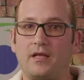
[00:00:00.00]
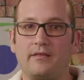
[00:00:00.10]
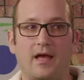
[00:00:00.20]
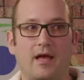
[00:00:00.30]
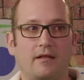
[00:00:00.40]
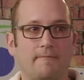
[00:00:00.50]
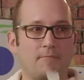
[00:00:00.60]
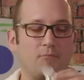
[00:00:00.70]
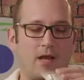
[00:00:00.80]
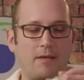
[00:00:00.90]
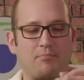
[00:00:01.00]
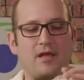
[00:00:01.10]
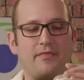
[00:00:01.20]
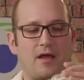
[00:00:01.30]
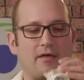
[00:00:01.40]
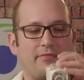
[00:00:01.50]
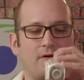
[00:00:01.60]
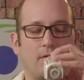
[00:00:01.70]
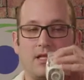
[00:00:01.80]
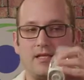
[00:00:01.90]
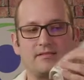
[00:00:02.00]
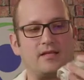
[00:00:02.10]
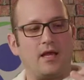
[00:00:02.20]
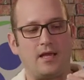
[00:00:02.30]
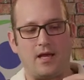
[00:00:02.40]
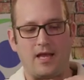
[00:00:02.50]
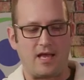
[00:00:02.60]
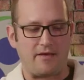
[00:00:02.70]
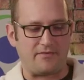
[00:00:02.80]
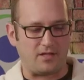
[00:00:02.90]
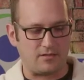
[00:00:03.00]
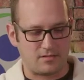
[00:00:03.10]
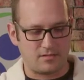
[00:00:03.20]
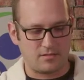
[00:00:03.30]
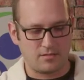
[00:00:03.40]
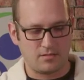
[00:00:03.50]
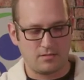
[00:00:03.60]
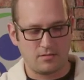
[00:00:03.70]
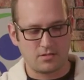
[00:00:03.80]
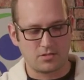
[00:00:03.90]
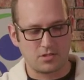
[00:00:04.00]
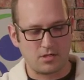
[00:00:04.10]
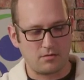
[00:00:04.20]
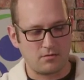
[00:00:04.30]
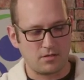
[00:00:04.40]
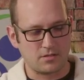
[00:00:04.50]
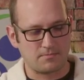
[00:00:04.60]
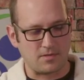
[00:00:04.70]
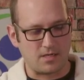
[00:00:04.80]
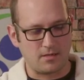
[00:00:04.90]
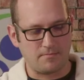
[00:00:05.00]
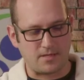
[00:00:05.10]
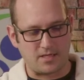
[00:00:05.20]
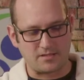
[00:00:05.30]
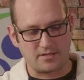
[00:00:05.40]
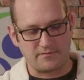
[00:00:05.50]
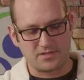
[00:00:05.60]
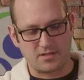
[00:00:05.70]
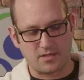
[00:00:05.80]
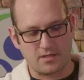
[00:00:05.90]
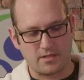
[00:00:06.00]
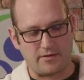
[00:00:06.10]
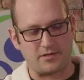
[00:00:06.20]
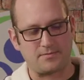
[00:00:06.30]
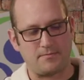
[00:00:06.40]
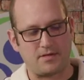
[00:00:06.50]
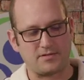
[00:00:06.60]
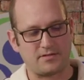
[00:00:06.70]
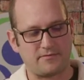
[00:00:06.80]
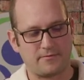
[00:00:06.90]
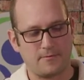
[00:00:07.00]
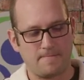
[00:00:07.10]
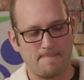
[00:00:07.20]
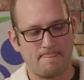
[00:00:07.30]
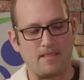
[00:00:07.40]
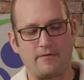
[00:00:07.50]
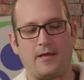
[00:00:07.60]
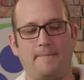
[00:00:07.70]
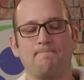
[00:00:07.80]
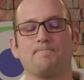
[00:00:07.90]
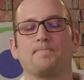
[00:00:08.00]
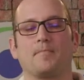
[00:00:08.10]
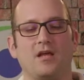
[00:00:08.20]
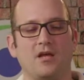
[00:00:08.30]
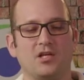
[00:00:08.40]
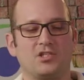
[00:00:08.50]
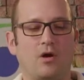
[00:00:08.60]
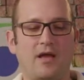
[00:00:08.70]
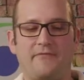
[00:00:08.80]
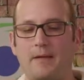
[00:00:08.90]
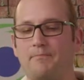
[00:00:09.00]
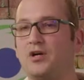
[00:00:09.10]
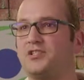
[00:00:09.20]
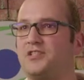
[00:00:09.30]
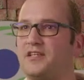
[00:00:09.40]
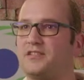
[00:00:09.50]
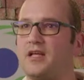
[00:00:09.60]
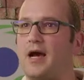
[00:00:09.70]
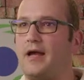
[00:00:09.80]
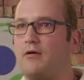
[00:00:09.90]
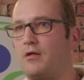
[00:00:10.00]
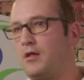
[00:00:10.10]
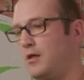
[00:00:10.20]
that when I breathe out through it, let's say I have it, let's say, where's my positive sign? There it is, my positive. Okay. So if I push this dial